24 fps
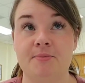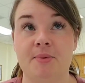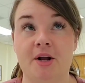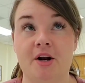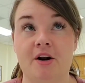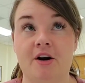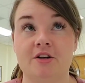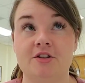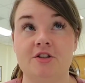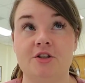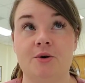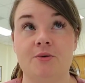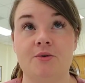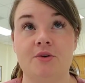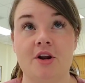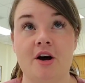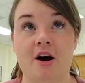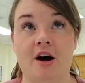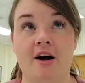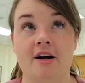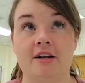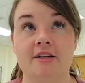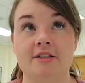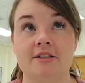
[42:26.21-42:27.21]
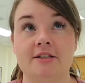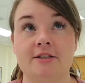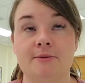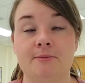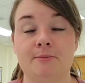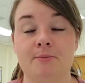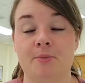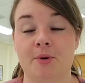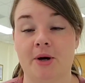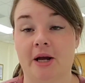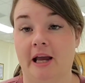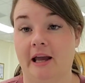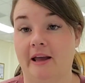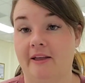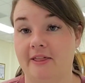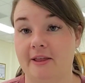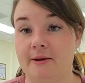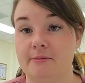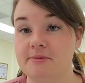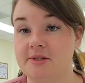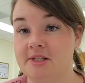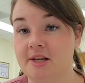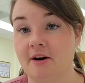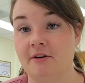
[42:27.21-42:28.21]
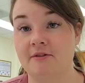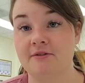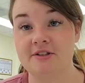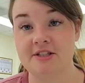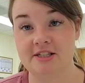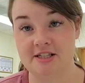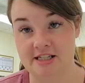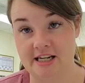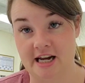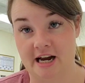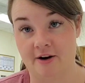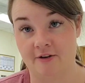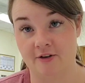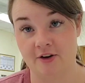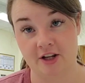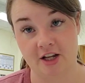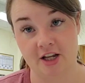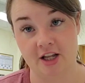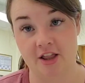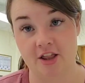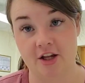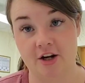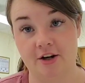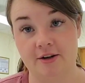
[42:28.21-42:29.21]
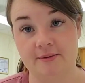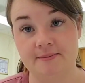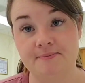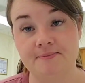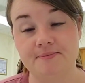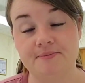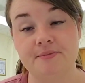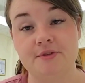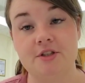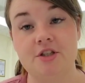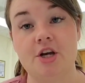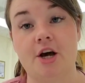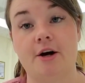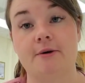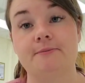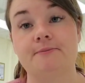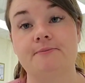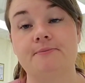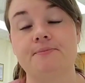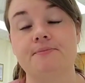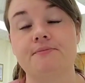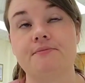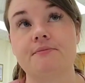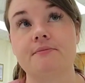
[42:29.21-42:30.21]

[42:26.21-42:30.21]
but also not bringing themselves down either. So